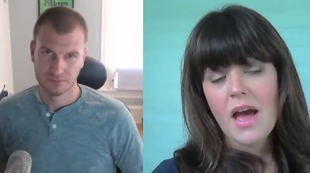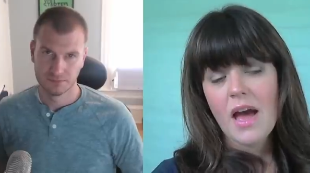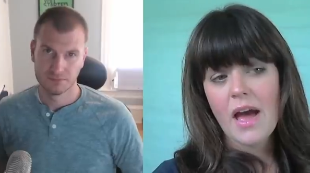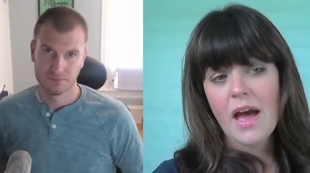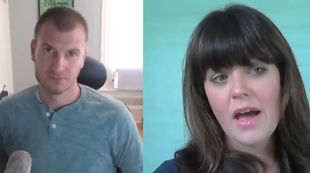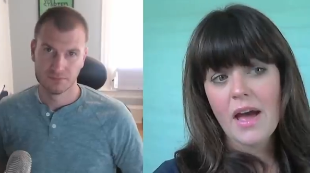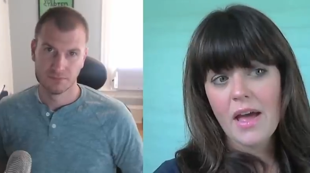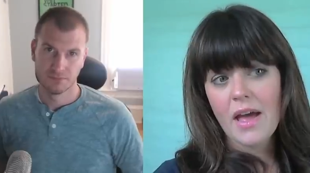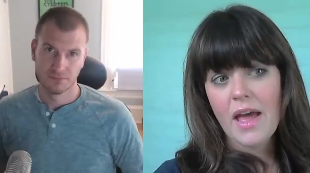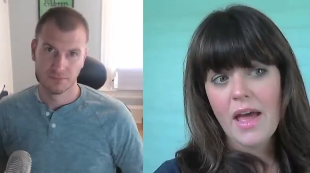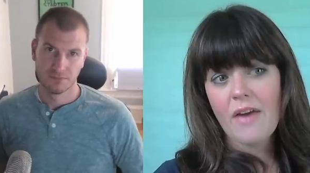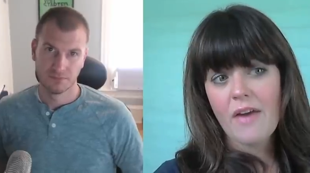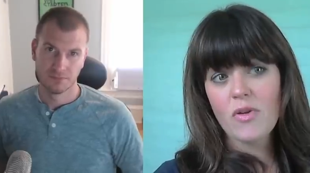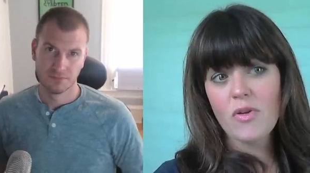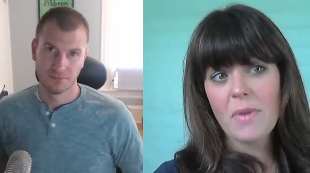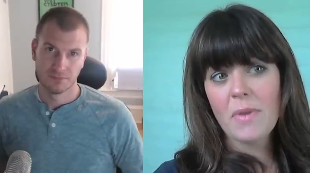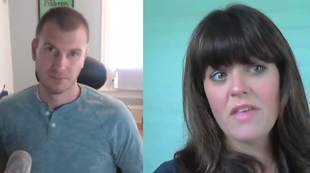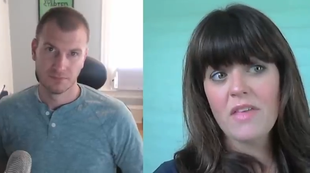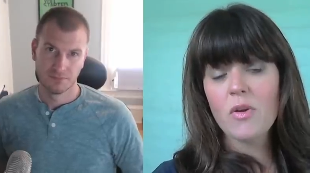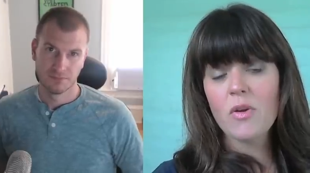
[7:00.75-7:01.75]
Speaker 1: uh,
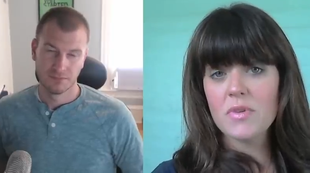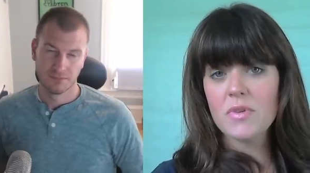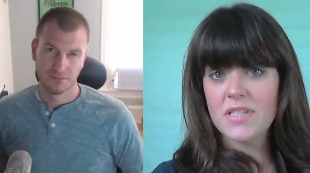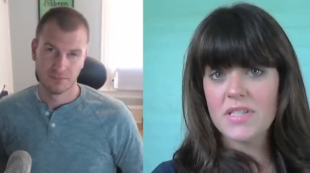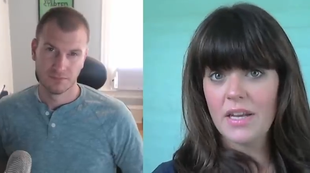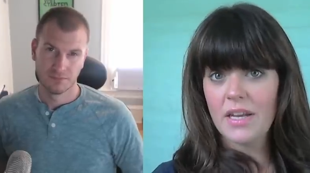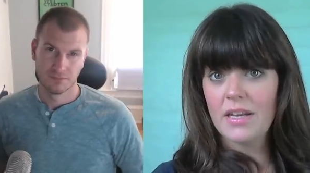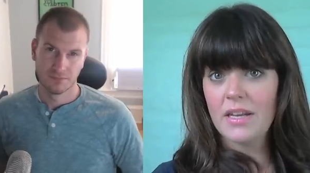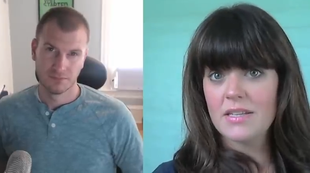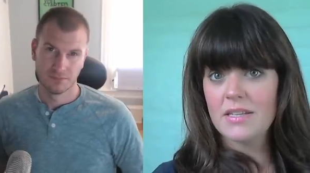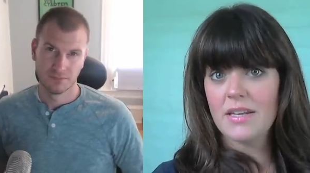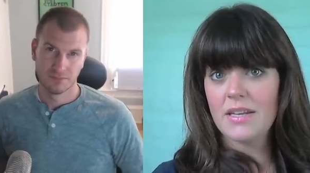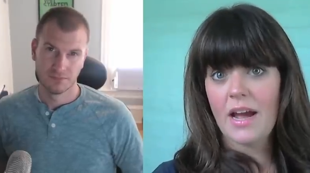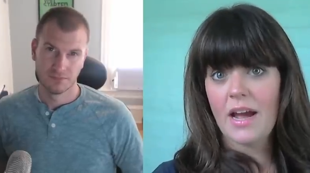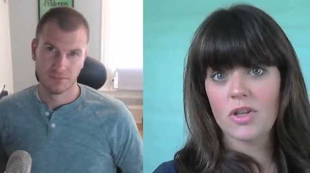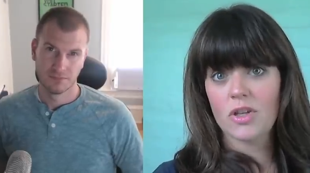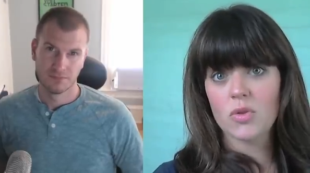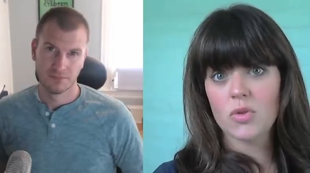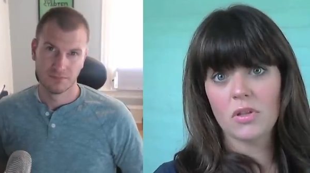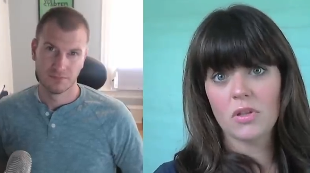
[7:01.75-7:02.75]
everybody that was in it is an
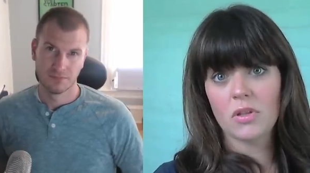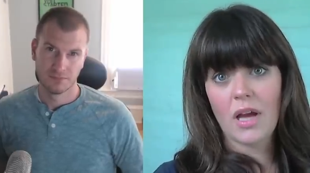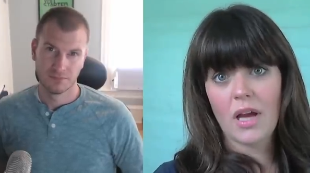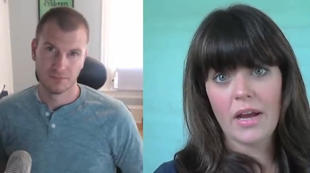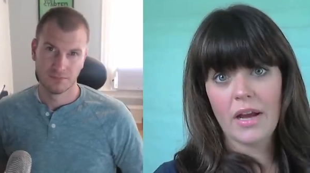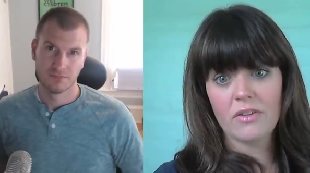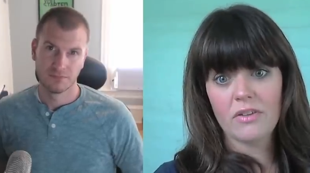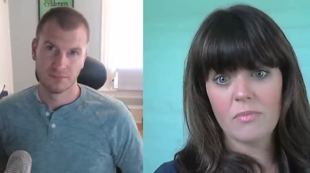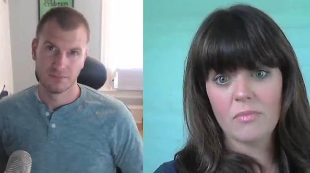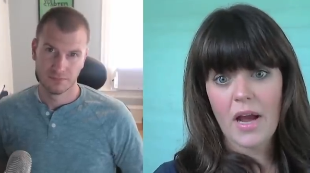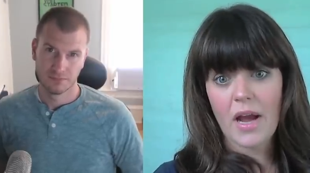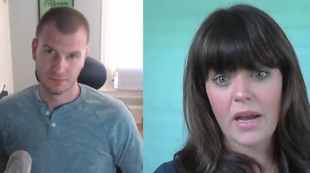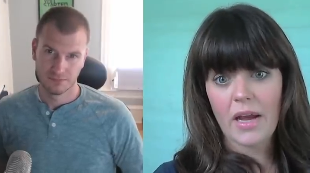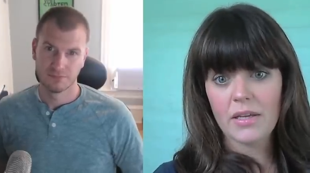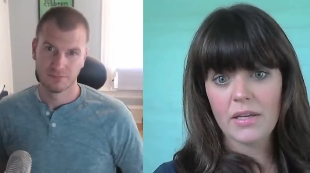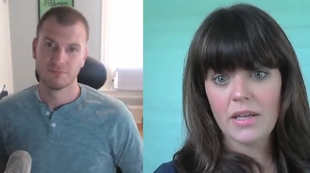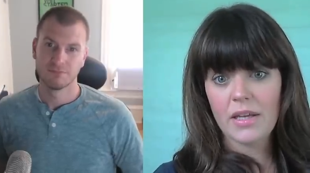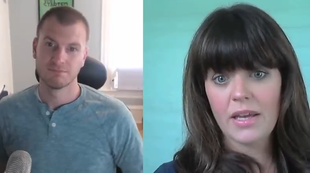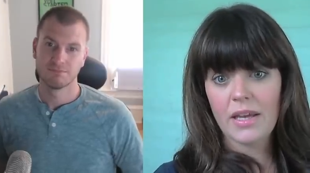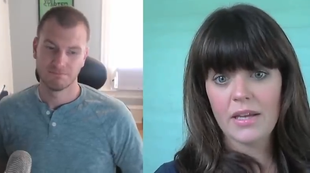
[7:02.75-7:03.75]
actual client of
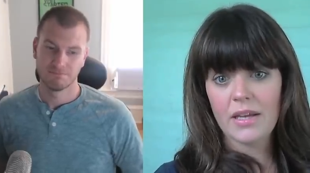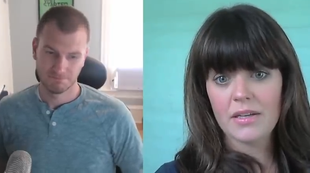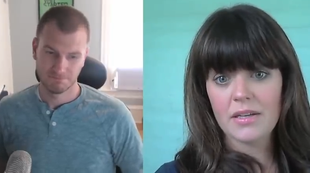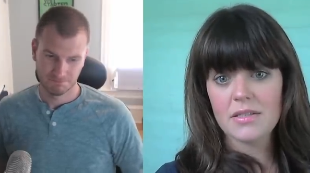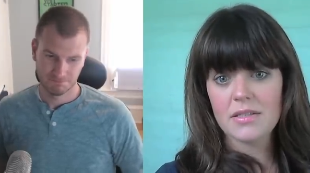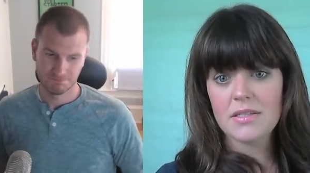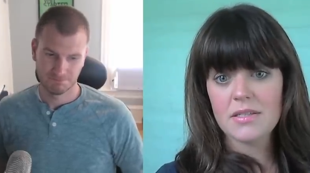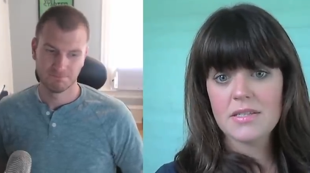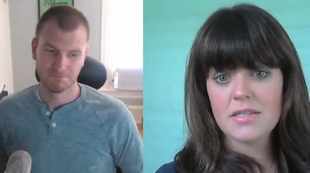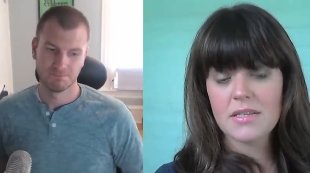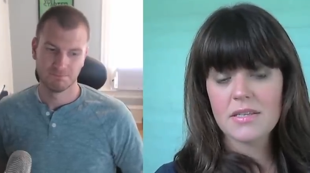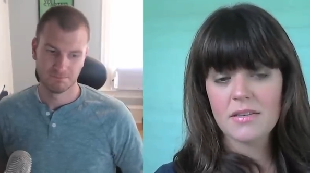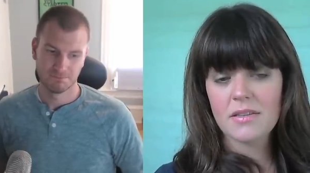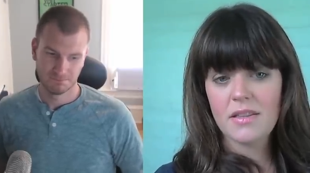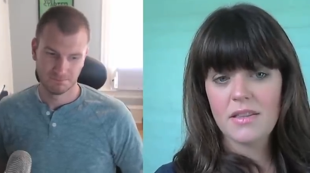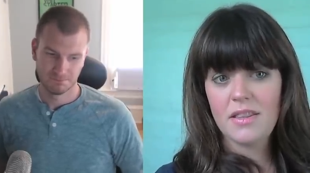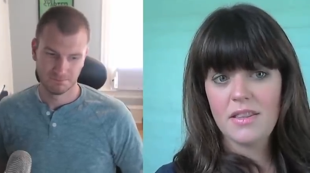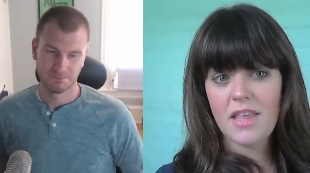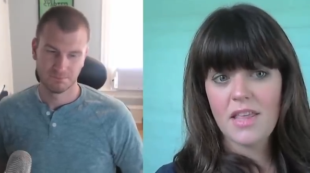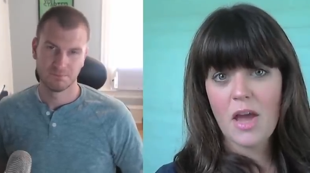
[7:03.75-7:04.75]
mine, and
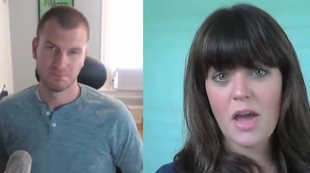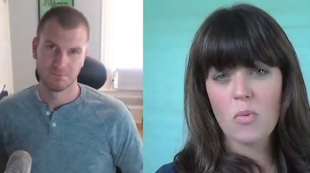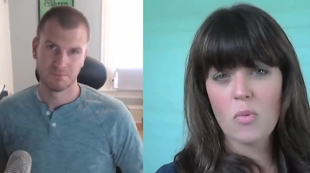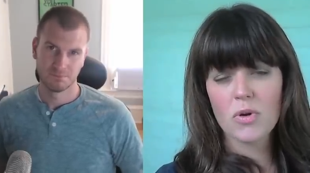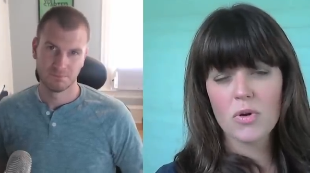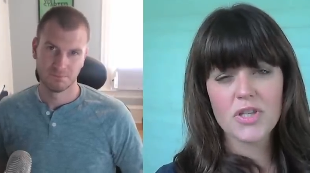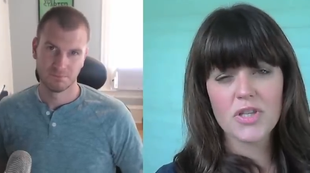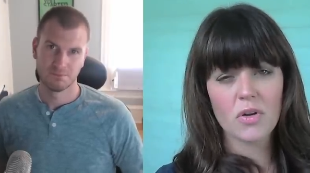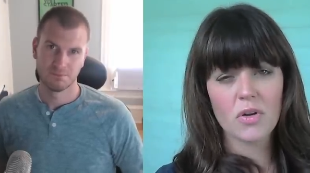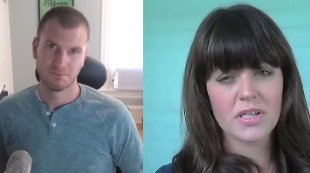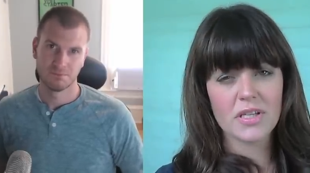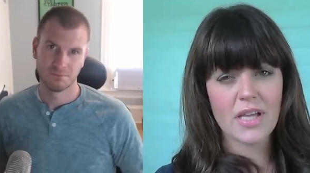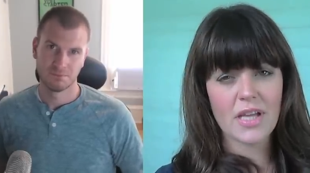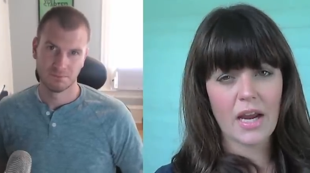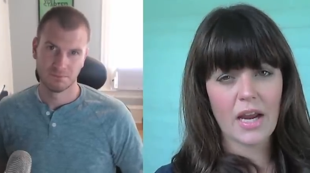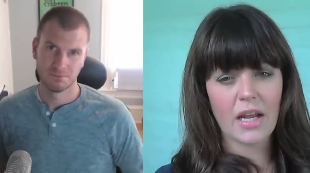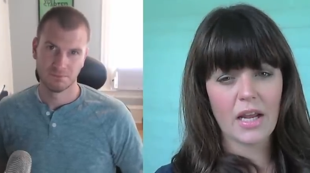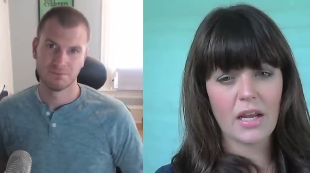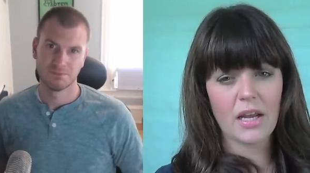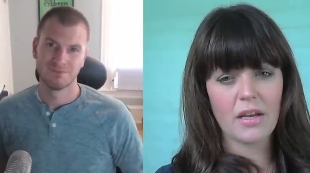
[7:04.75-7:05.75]
they were so
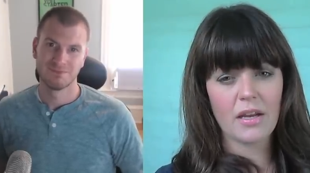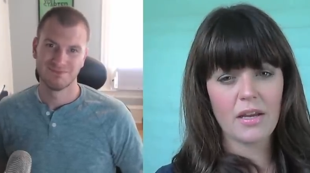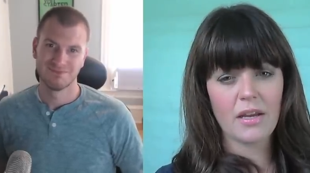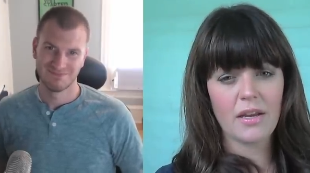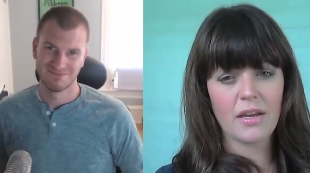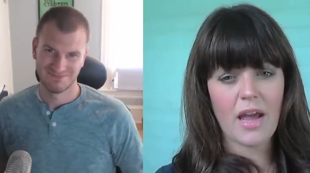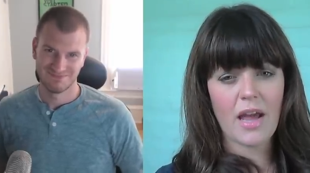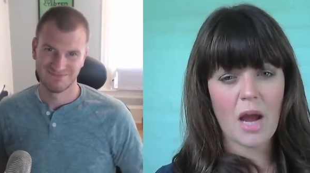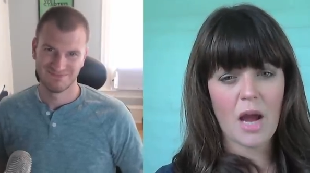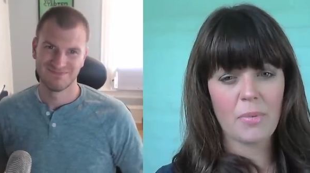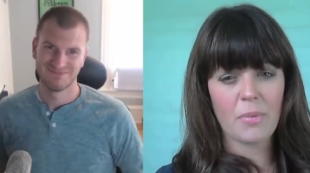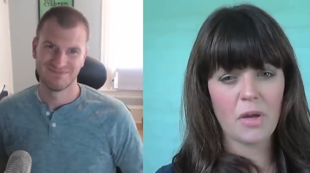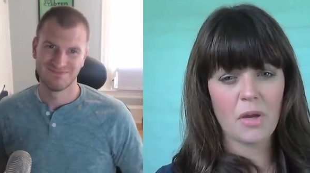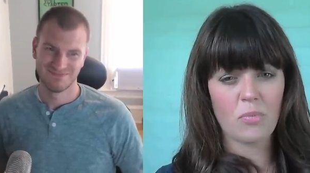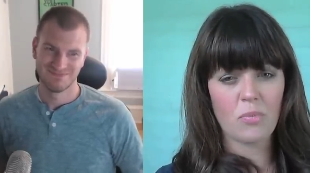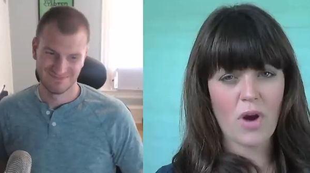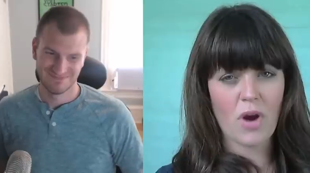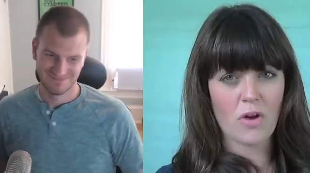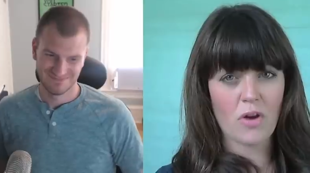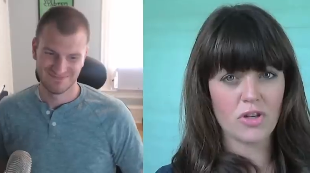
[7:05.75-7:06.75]
excited and happy
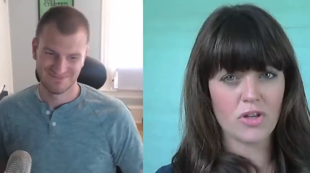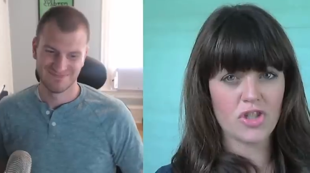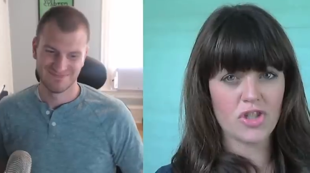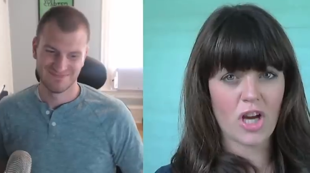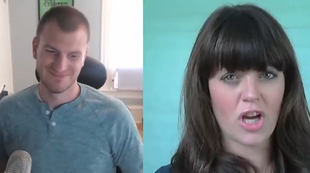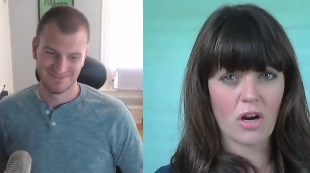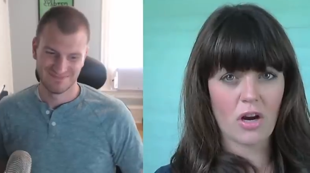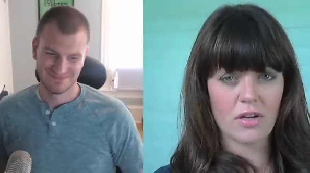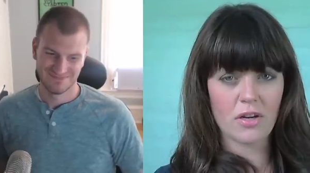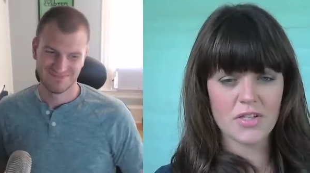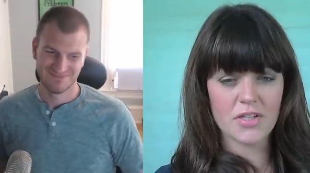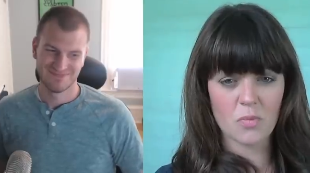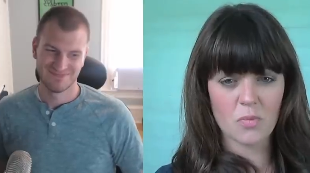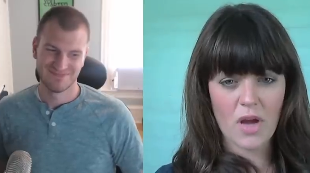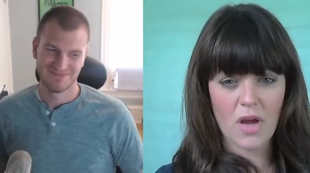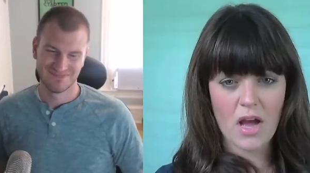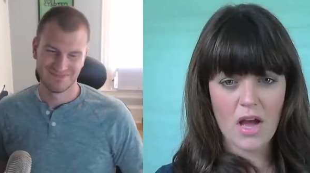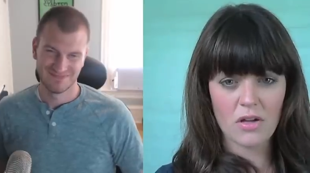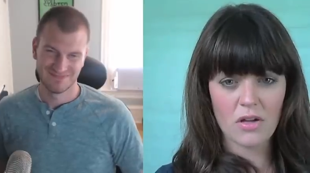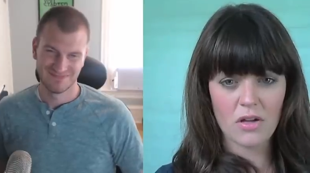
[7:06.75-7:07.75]
and proud to share it as
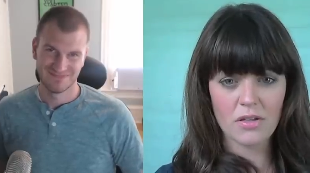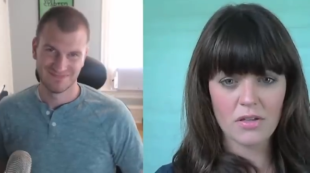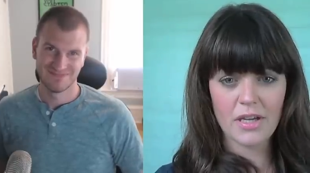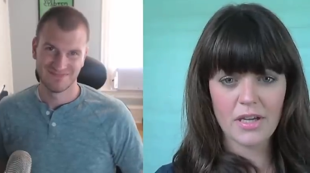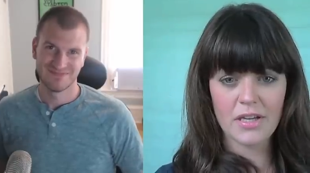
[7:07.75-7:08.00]
well.